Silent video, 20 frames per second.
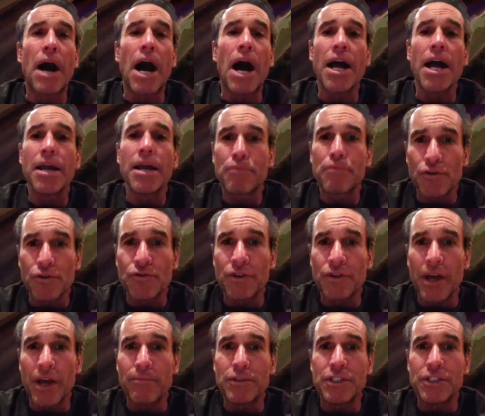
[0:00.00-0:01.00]

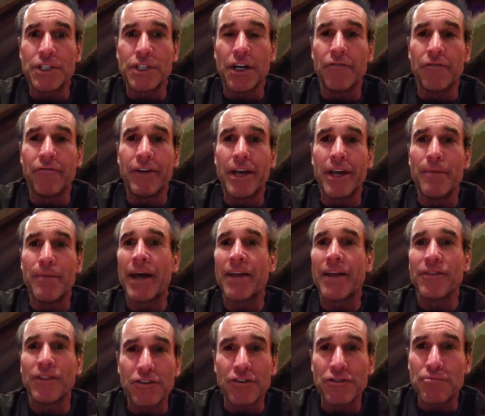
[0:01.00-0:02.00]
My perception
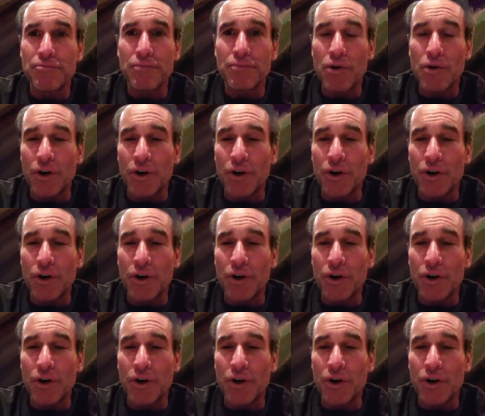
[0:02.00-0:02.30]
of him at